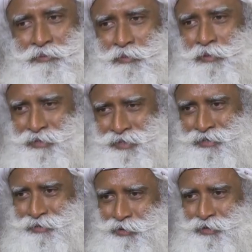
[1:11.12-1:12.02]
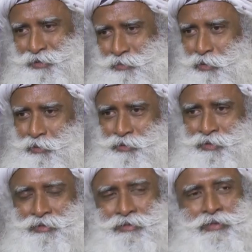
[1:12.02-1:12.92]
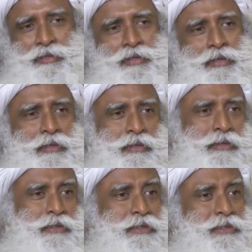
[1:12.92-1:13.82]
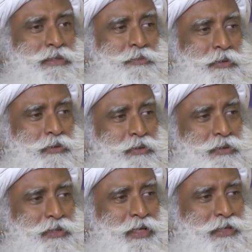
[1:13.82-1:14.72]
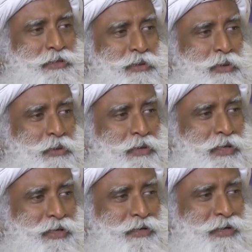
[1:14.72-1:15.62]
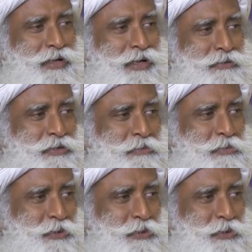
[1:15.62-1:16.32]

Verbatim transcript: People taken on this mode. This is because there is no clear accounting